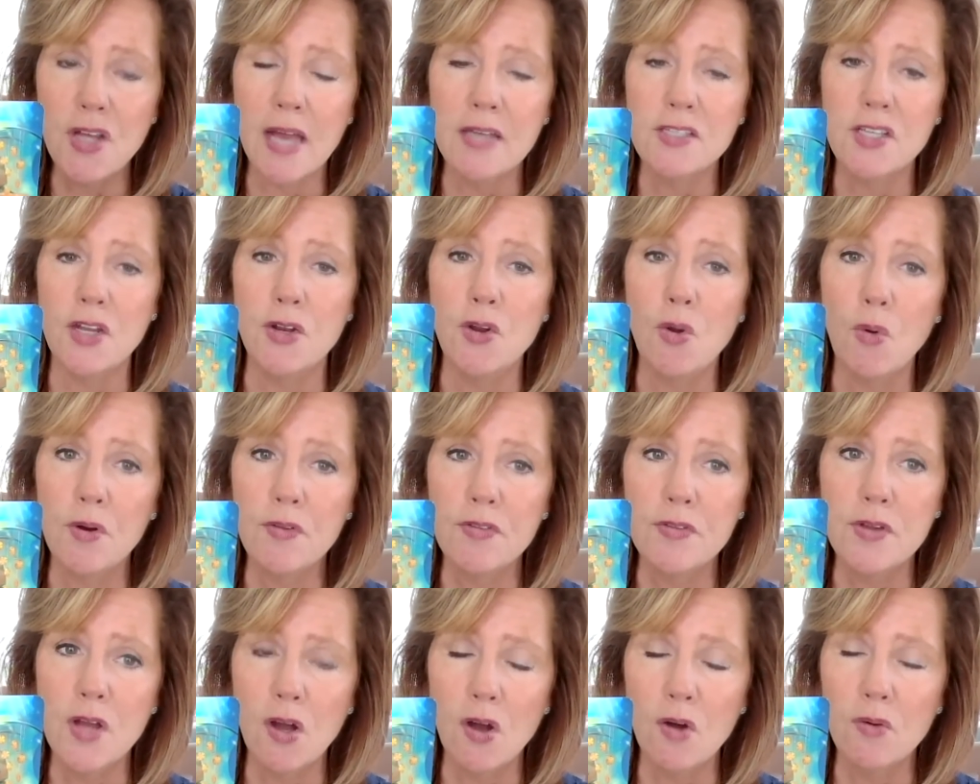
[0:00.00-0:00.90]
as a
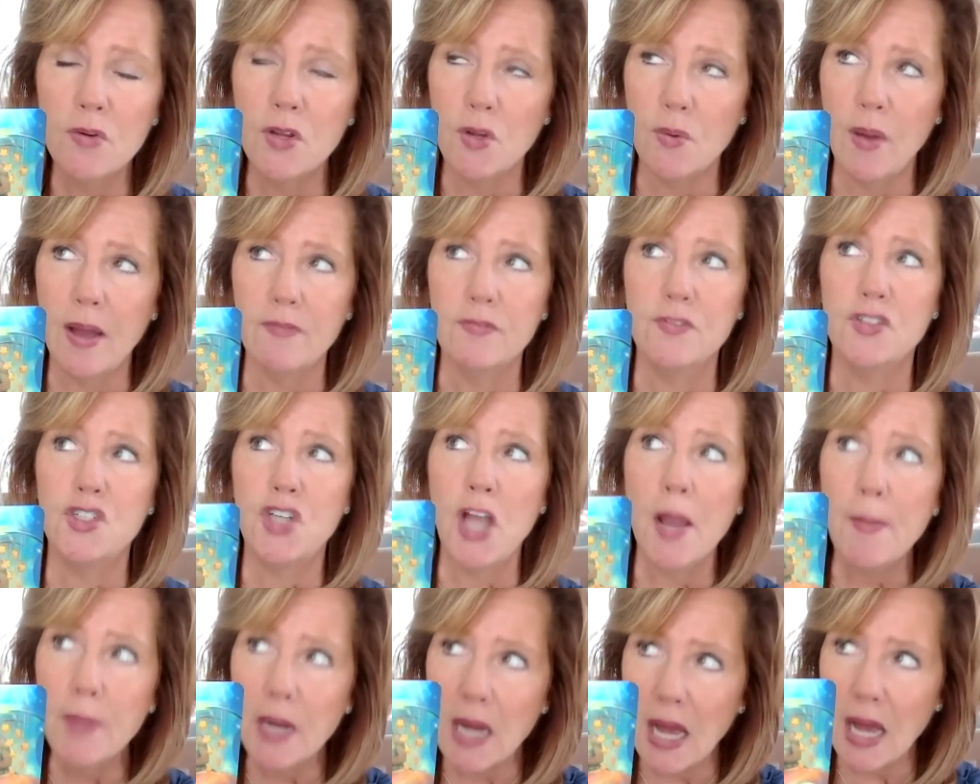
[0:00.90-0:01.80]
North Node, you have
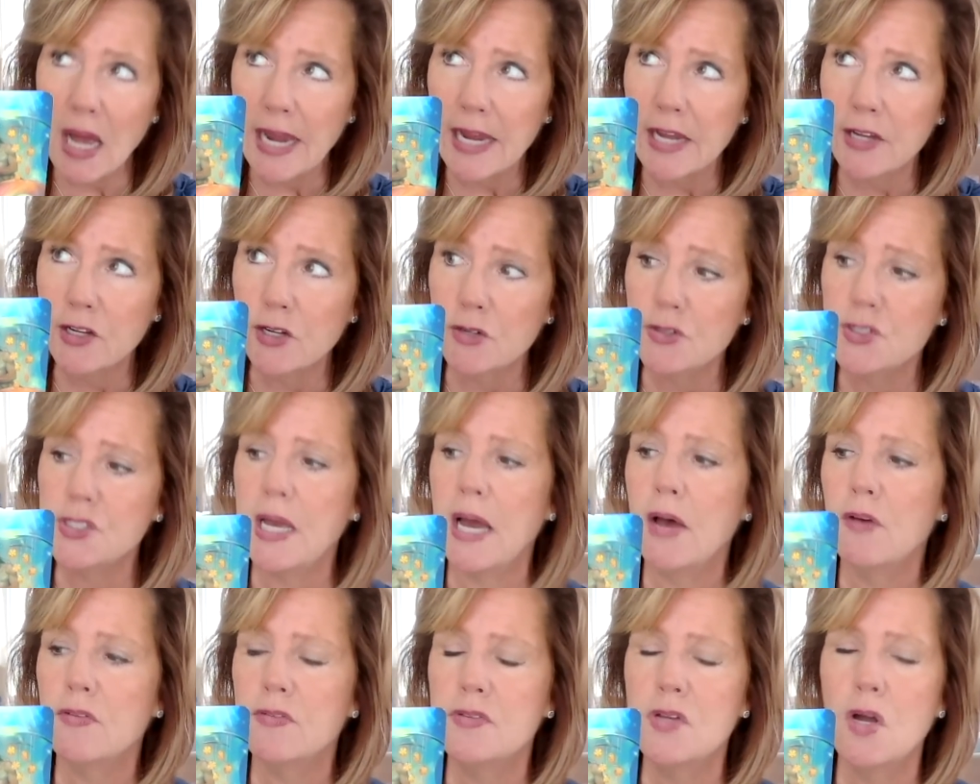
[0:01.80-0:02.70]
Gemini in your
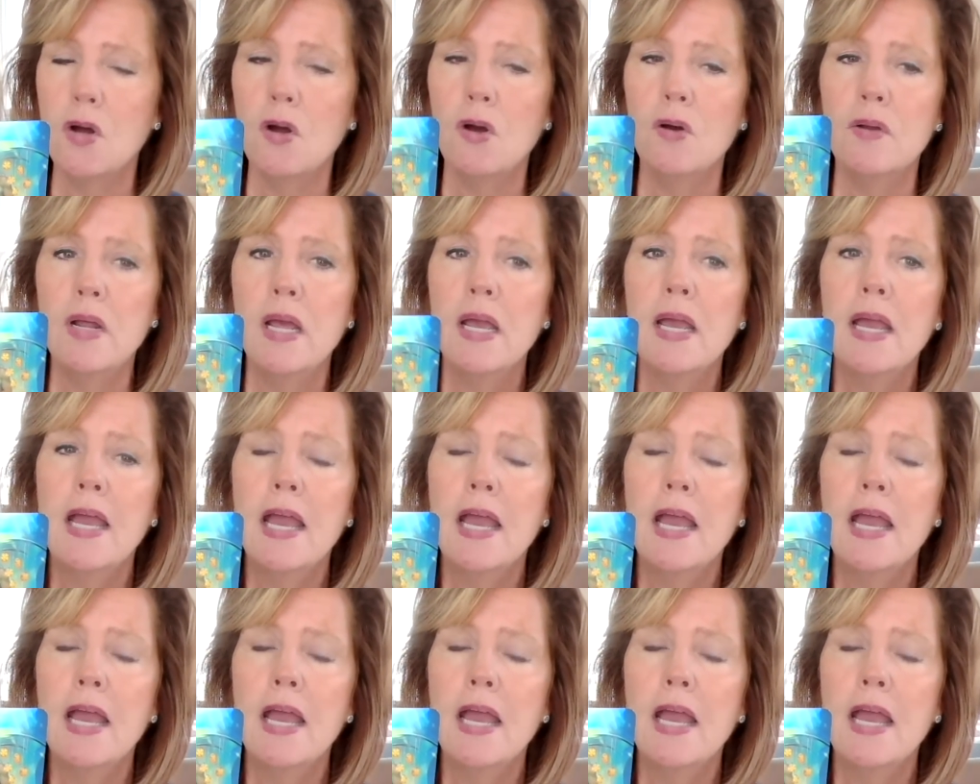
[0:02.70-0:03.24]
South Node.